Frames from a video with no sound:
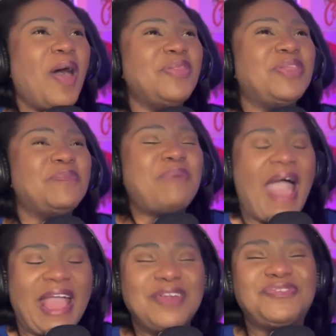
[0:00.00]
the
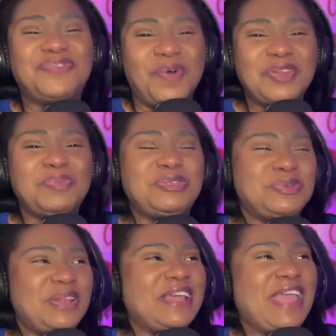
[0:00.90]
back and forth
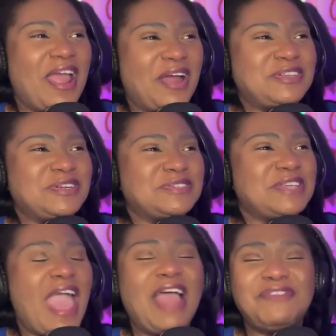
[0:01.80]
between the characters,
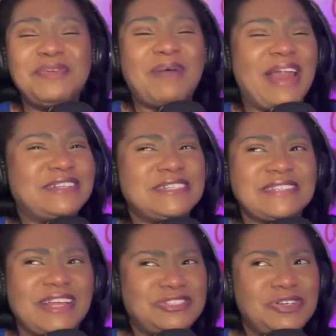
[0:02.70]
everybody's just
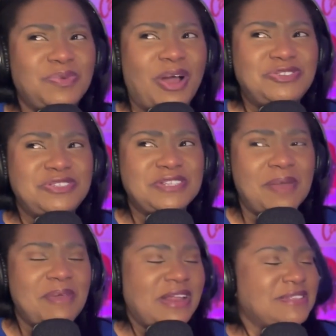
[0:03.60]
like, dude, why don't you just
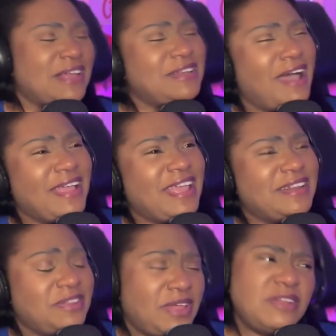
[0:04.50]
come in? He's like, no, I
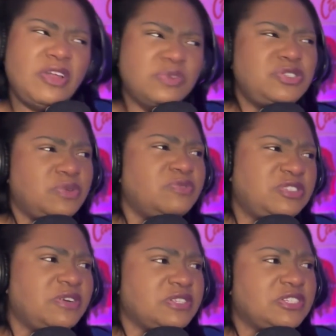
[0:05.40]
can't do that. No, dude,
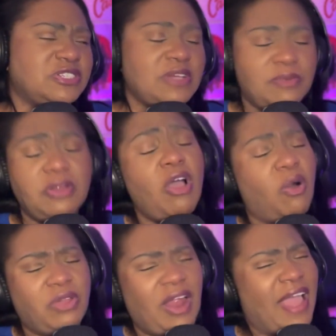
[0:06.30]
seriously, just come in.
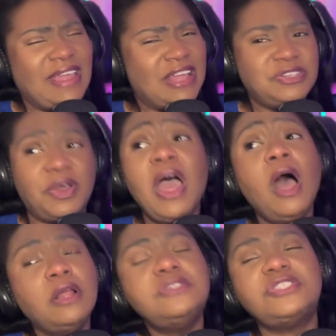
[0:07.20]
No, I can't do it.
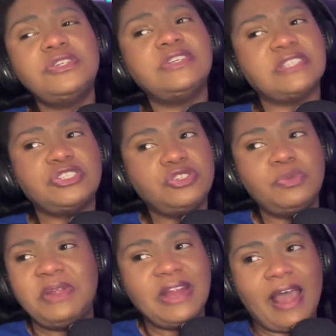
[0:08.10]
Seriously, dude,
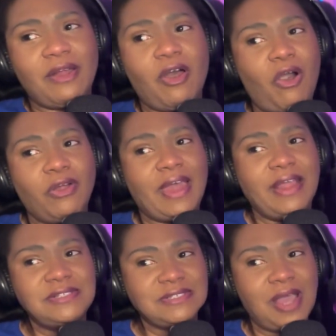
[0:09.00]
you've been in and out all
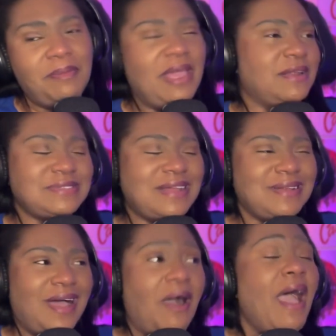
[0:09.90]
night. Just come in. It's like,
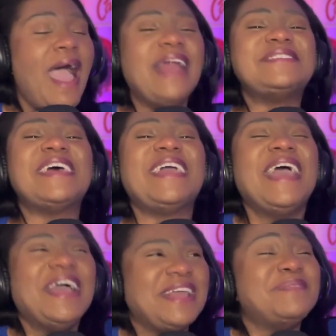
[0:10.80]
no. And it's like,
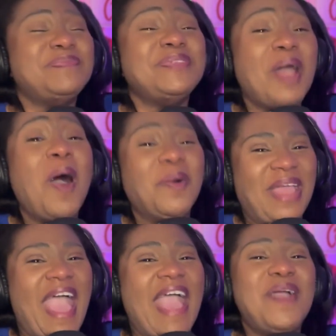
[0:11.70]

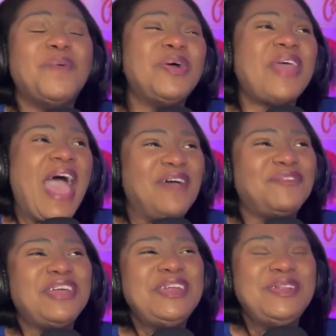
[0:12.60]
okay, with every